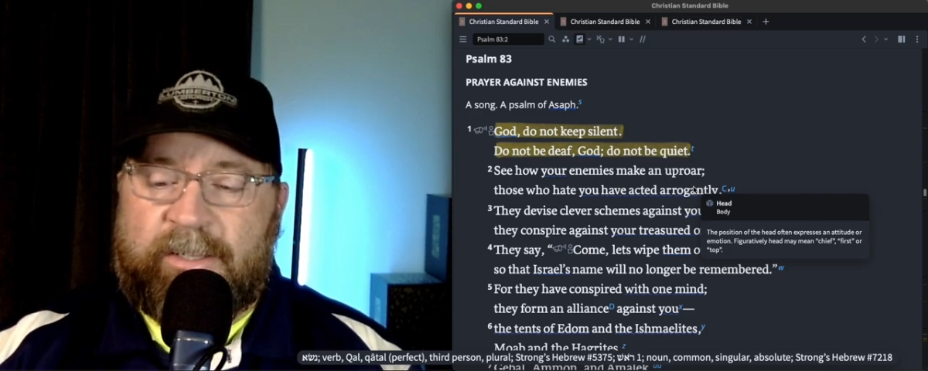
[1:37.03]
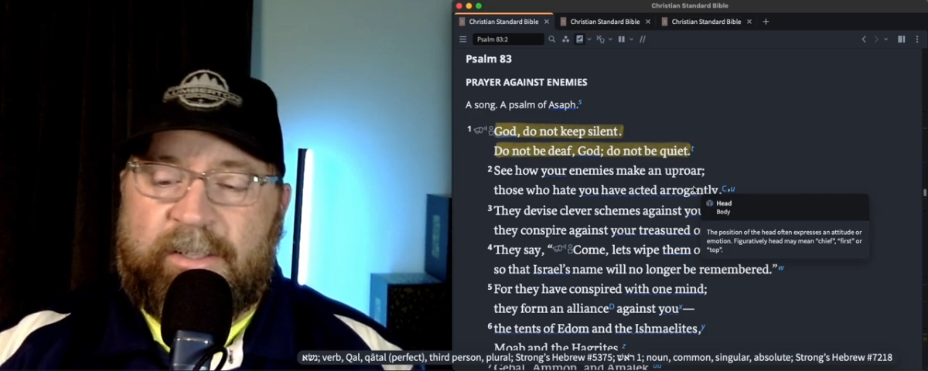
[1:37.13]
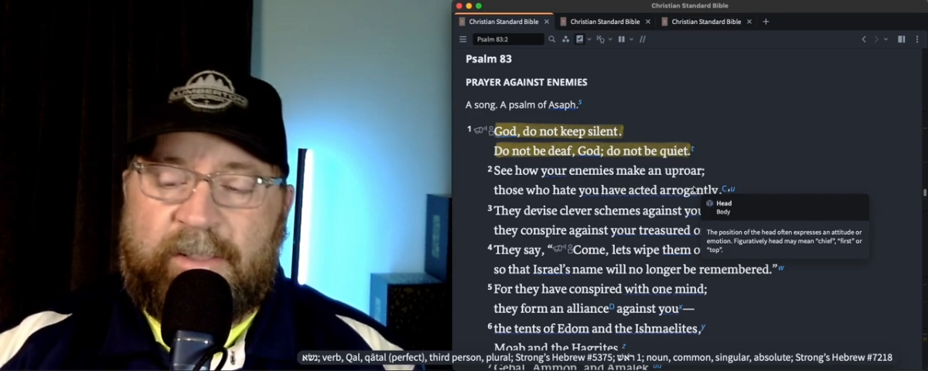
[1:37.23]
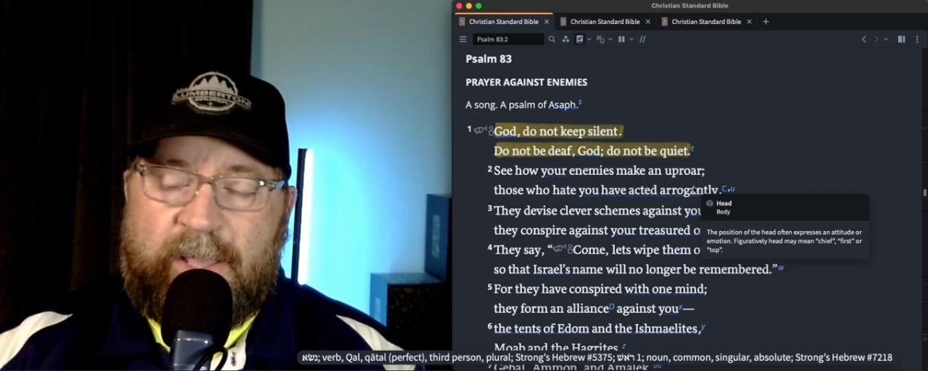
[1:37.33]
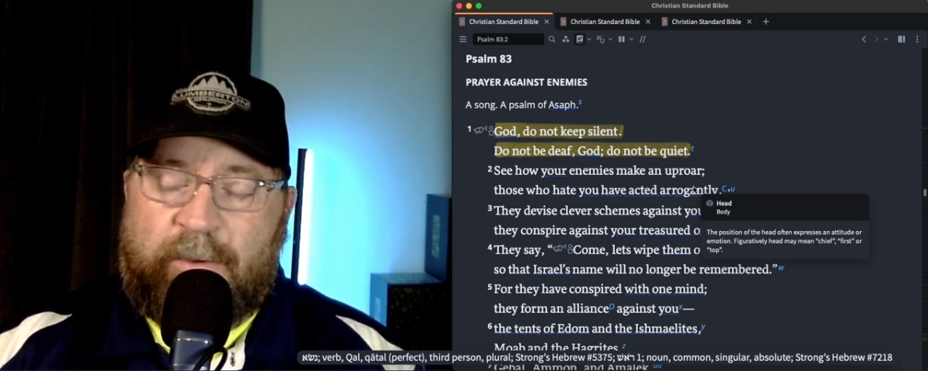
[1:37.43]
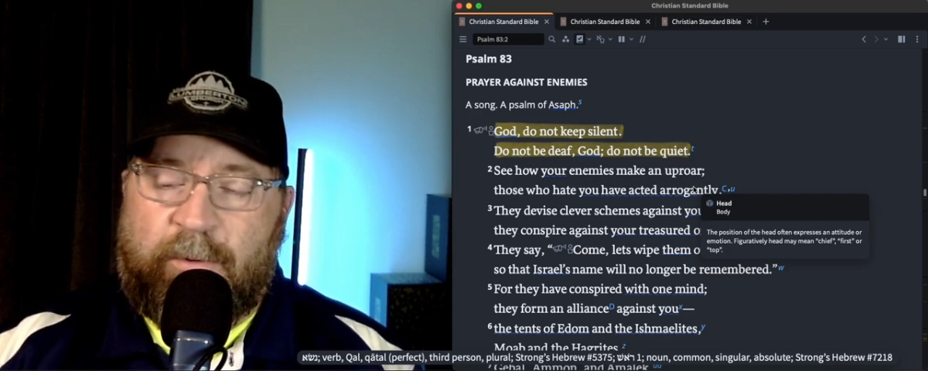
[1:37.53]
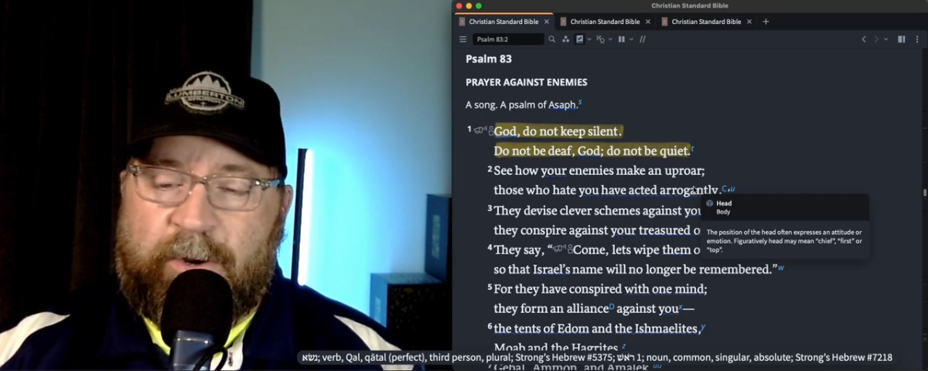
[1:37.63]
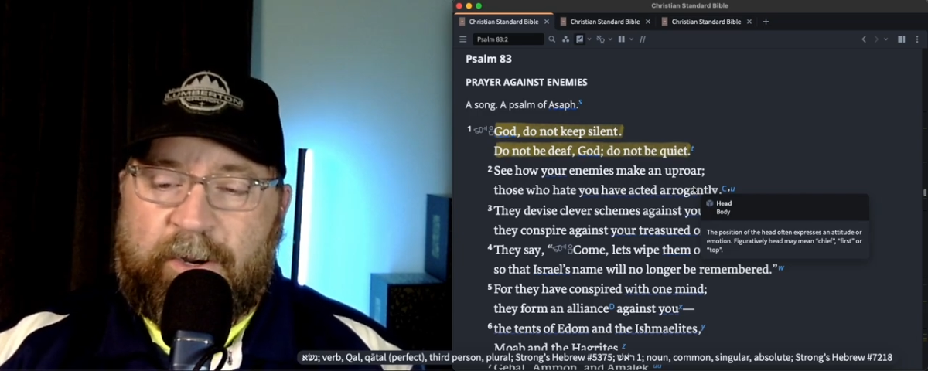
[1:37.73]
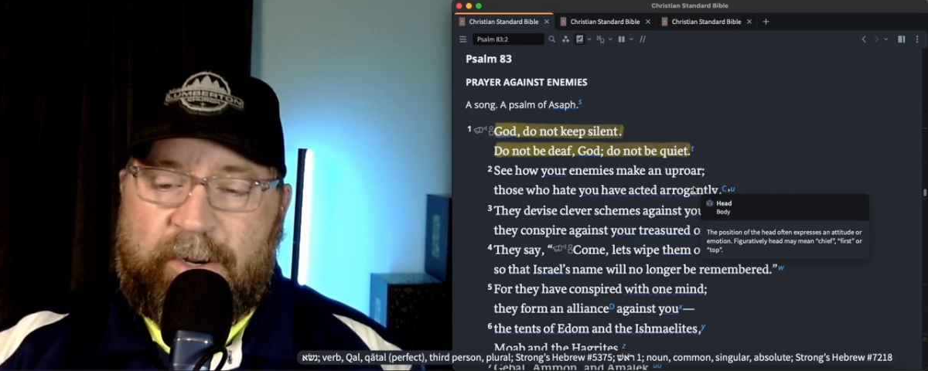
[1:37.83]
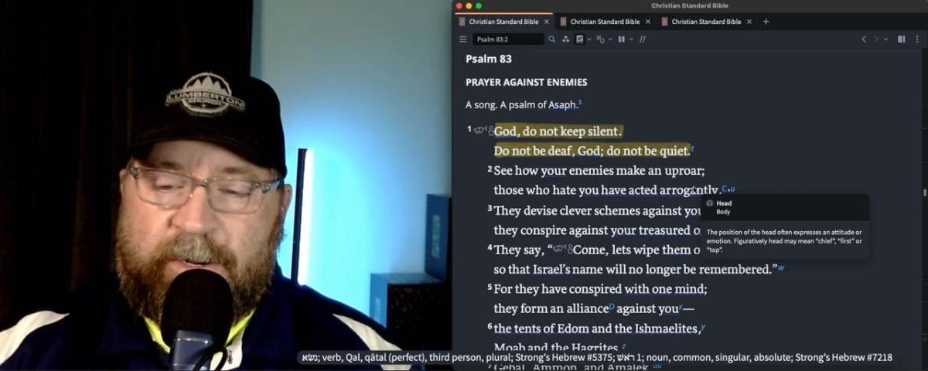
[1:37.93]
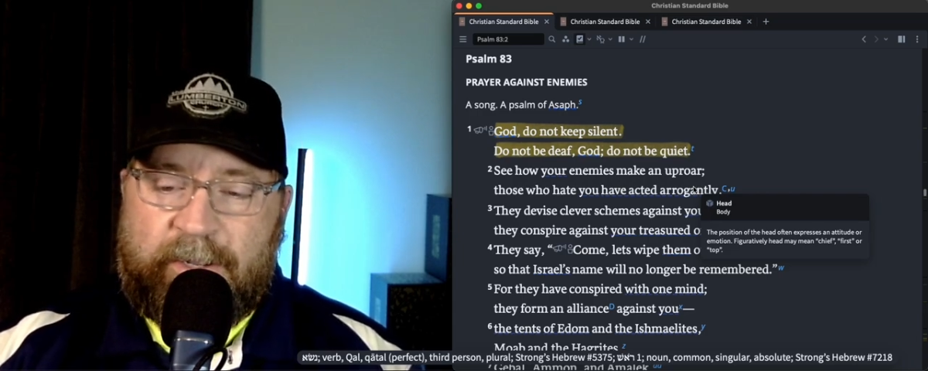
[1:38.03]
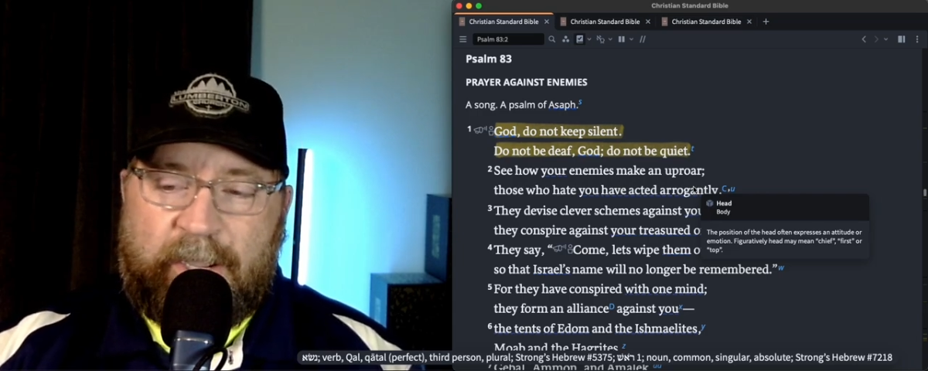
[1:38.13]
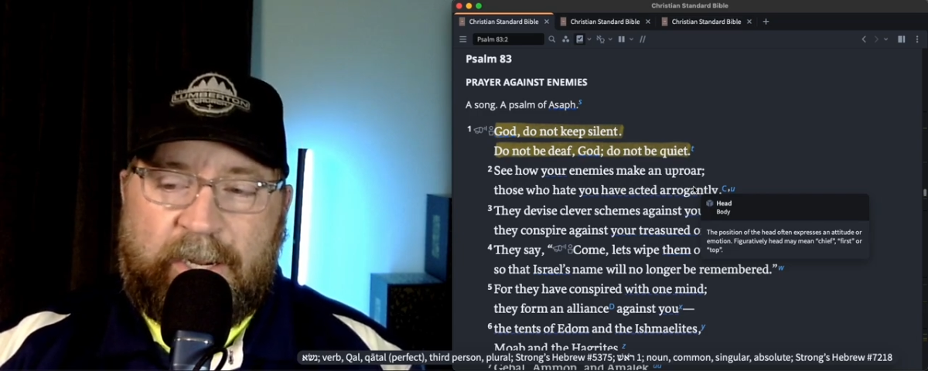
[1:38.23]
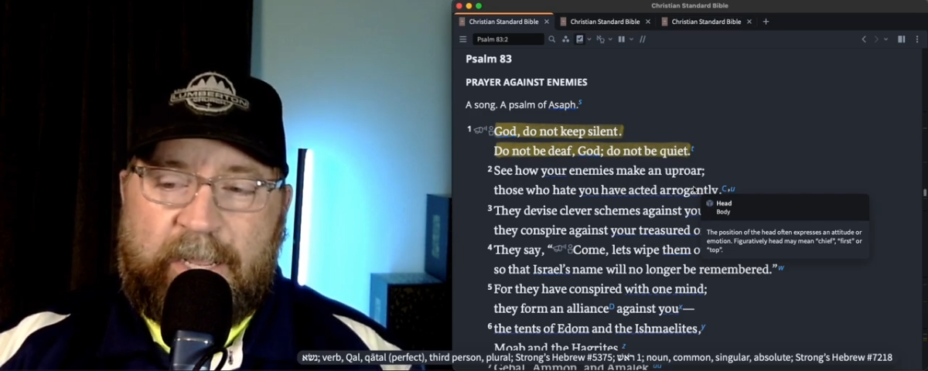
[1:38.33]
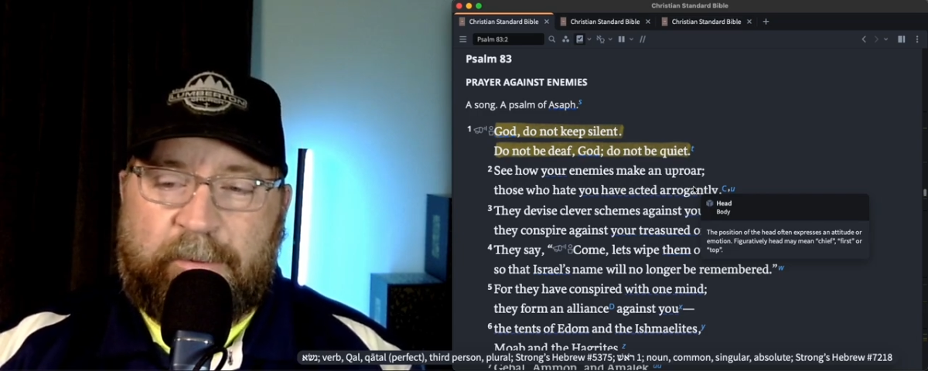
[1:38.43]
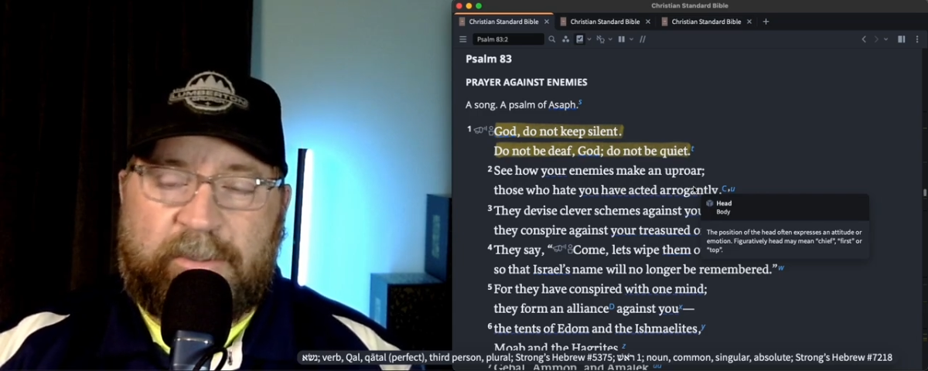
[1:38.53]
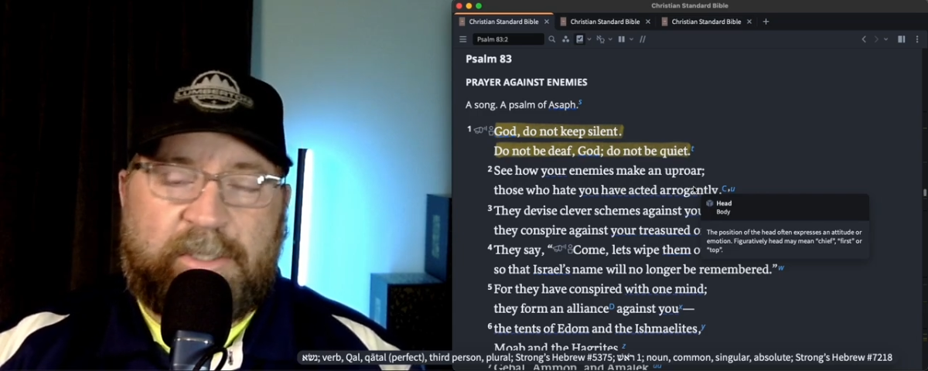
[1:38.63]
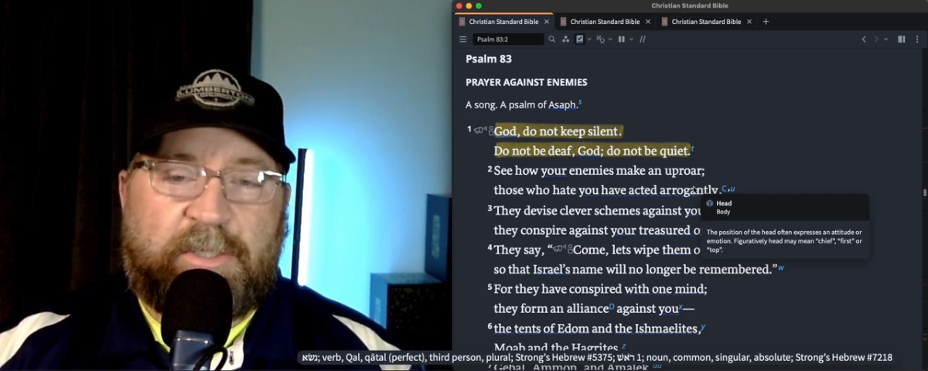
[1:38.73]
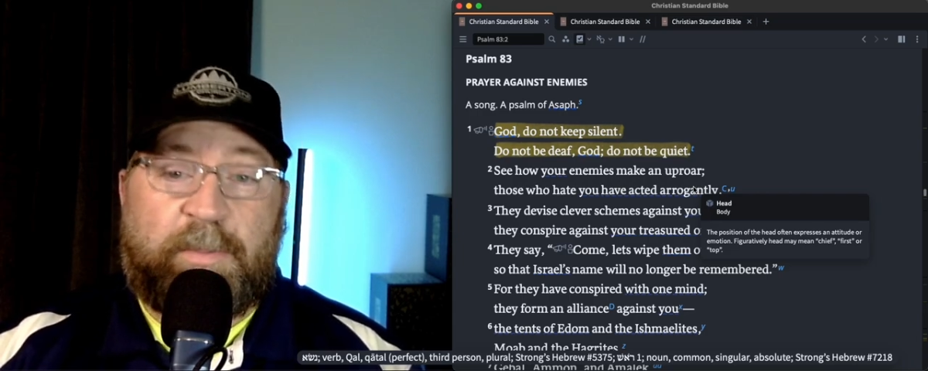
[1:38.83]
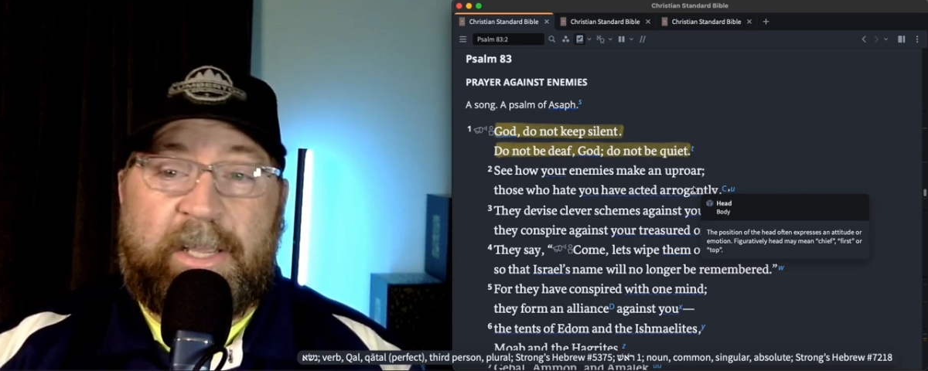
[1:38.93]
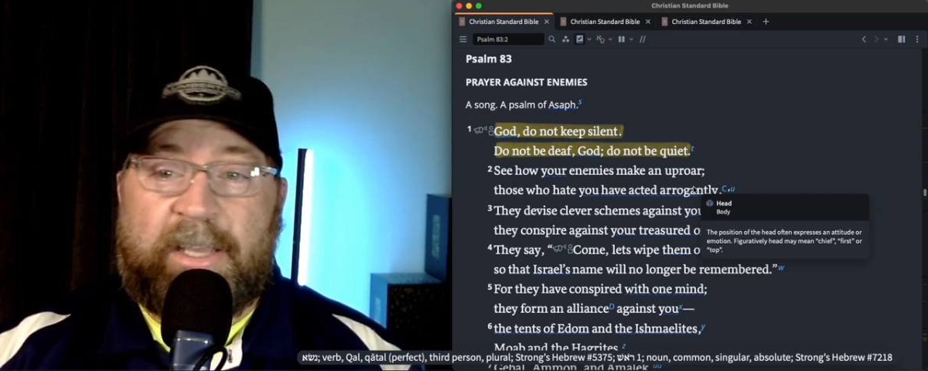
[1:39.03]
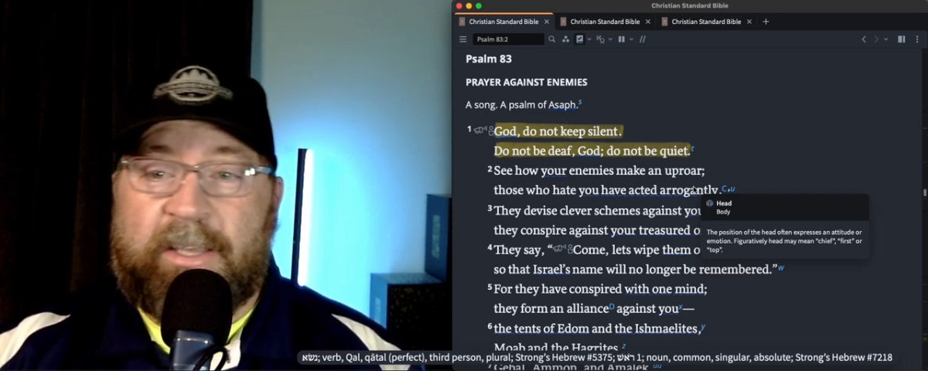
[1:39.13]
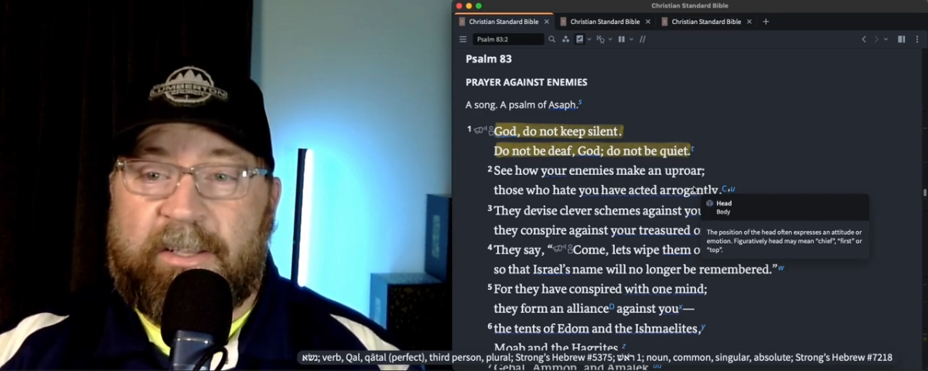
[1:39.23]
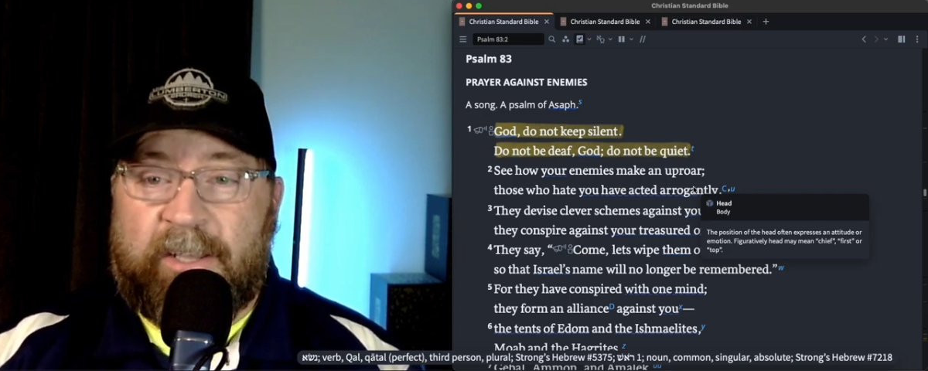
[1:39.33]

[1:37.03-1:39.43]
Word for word: they were unable to speak,